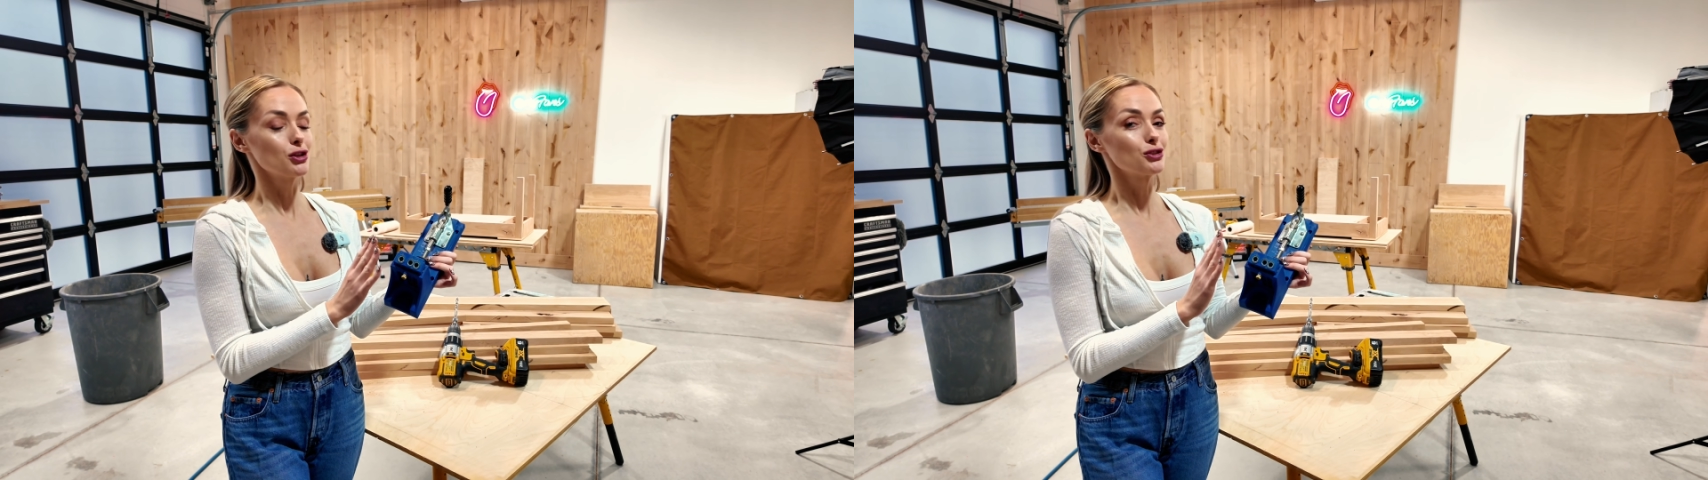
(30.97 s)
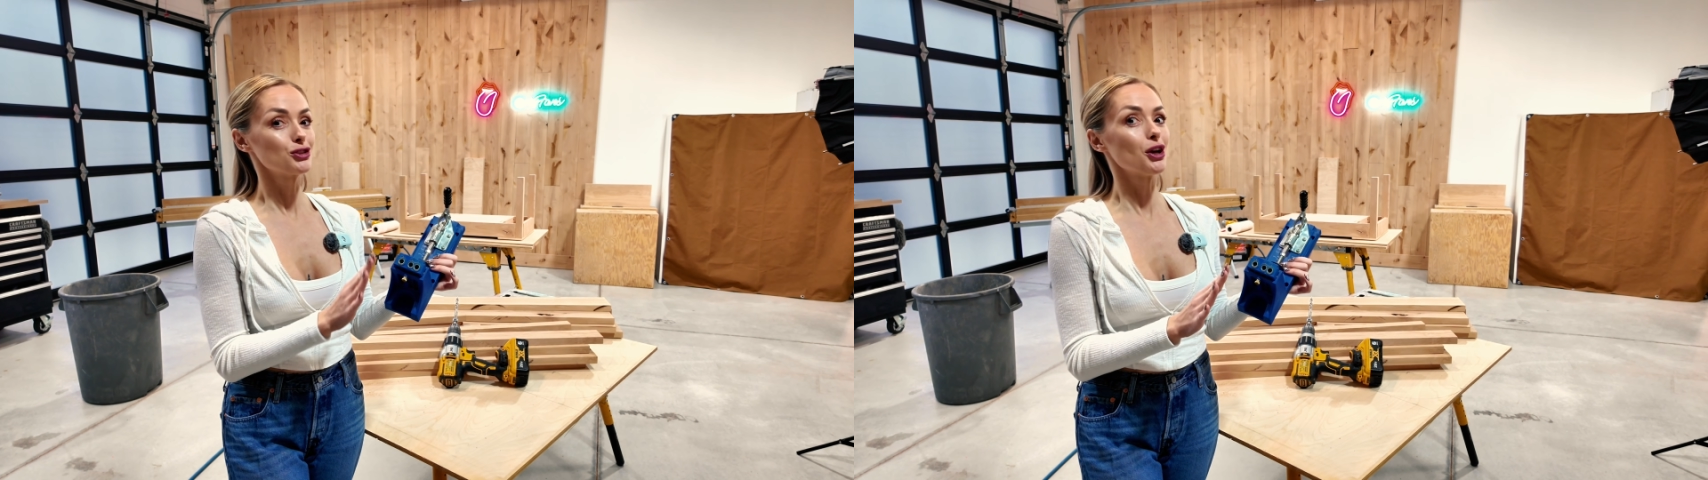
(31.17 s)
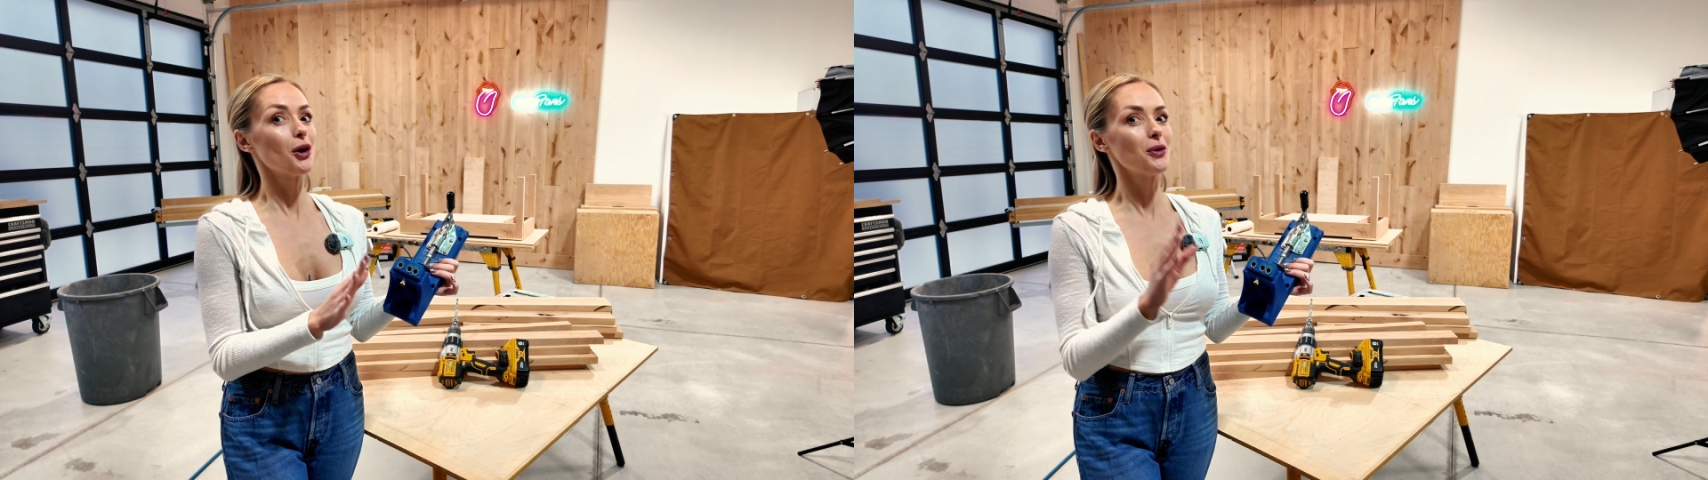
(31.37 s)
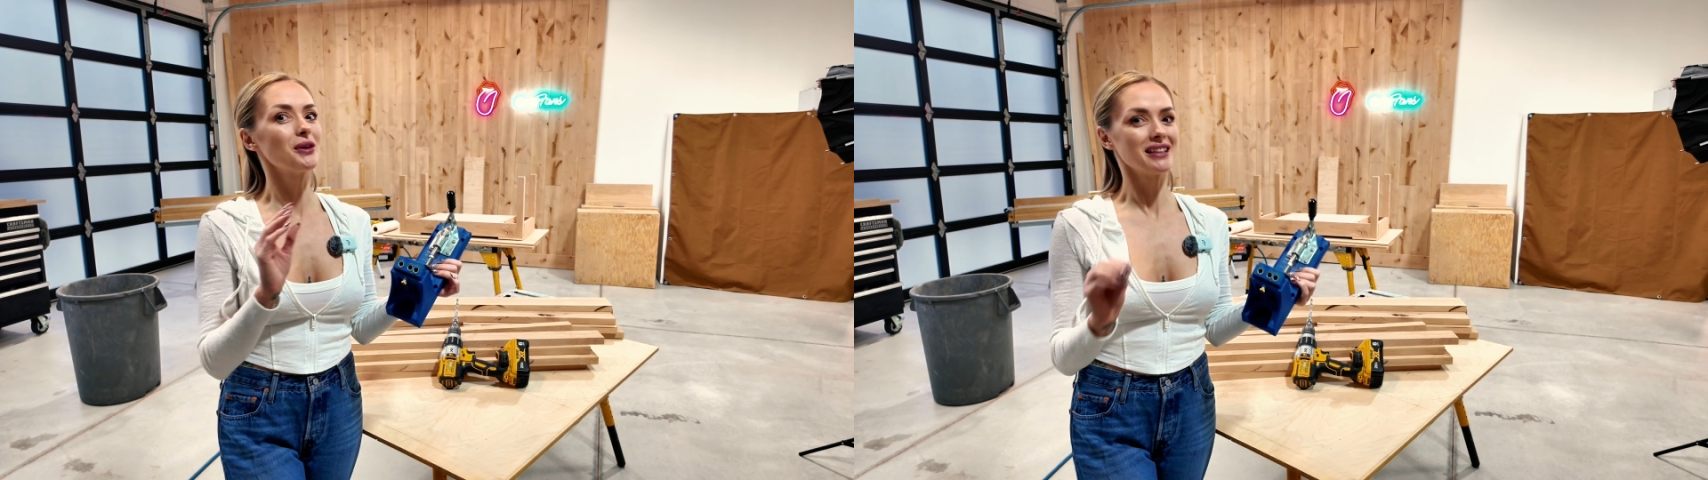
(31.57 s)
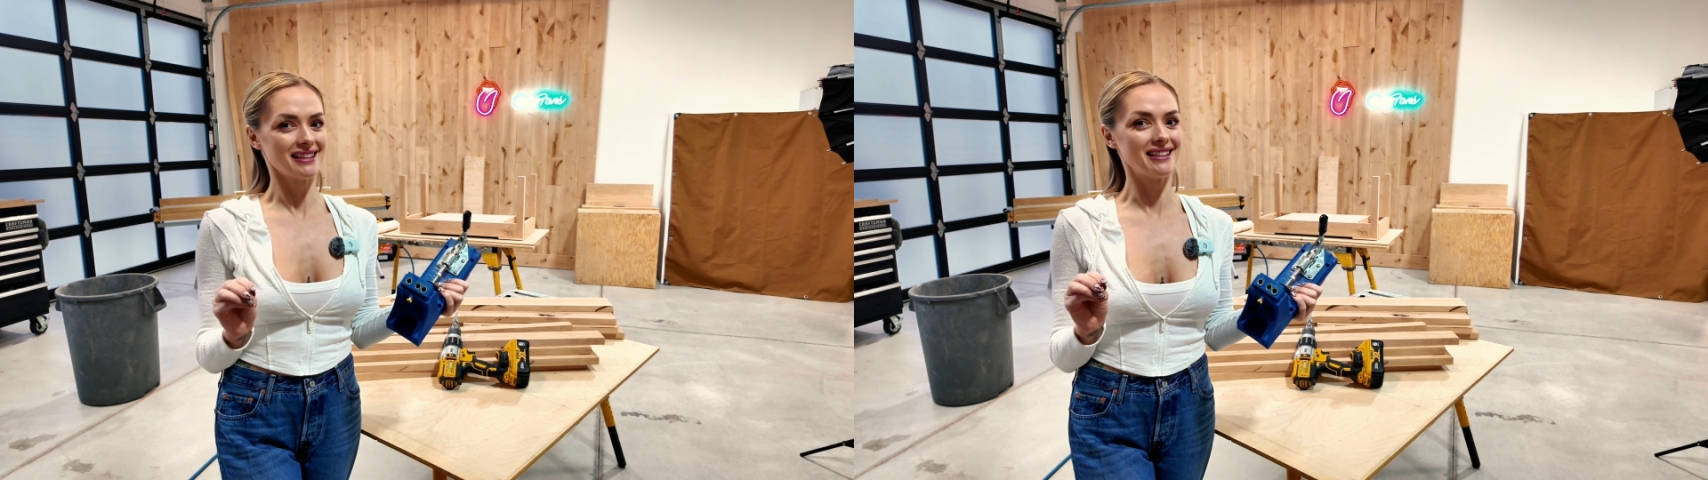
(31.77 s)

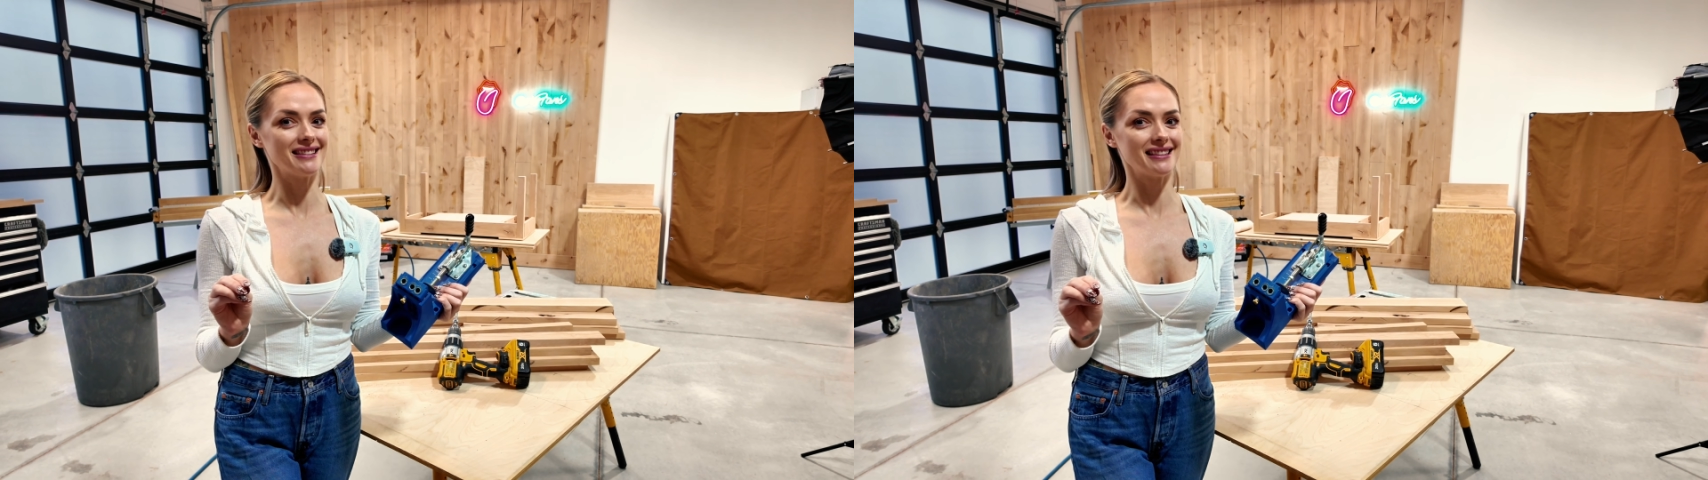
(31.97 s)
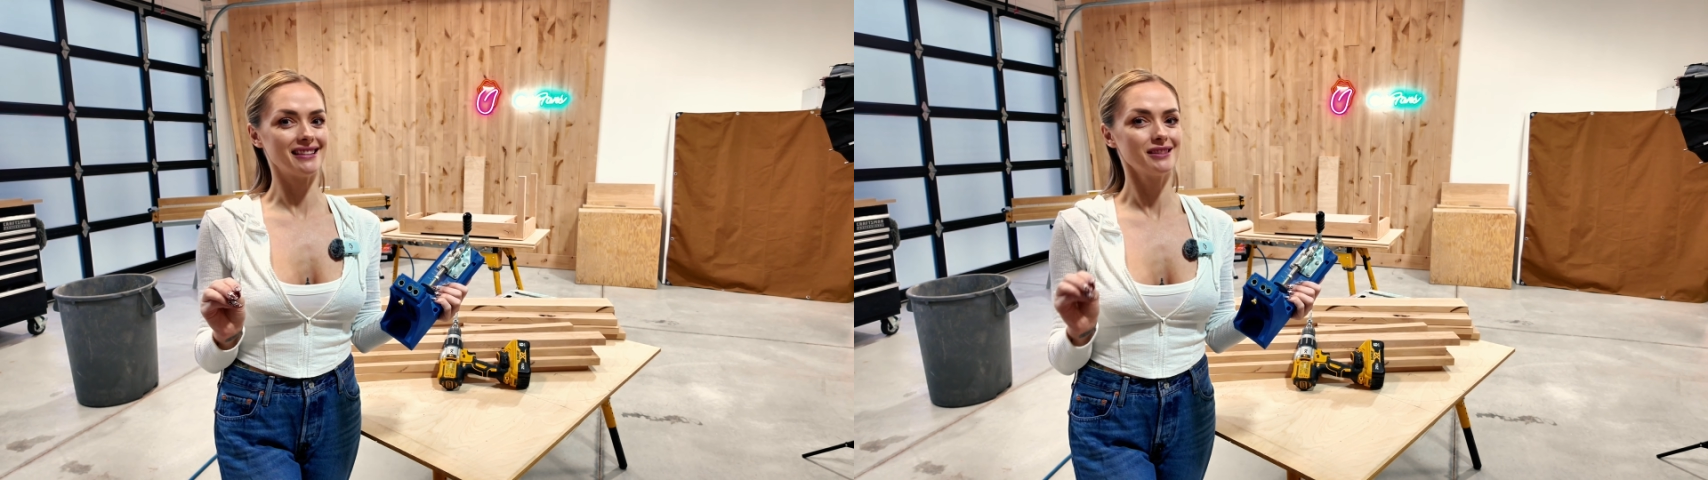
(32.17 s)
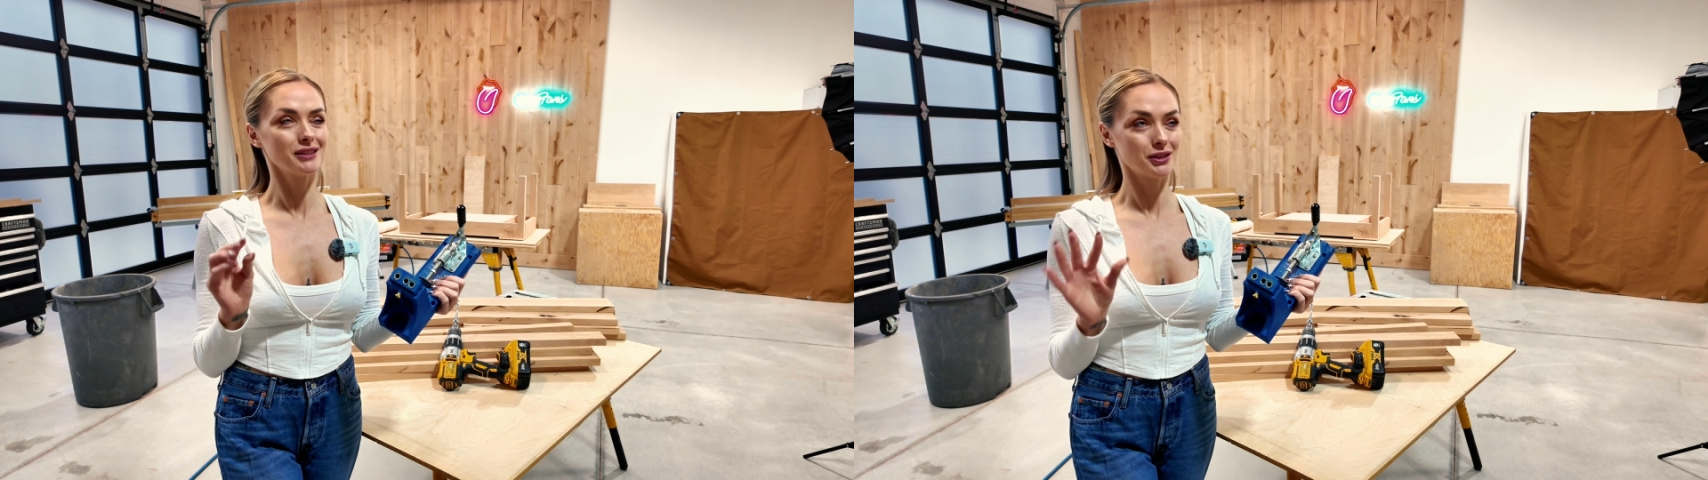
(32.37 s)
so easy.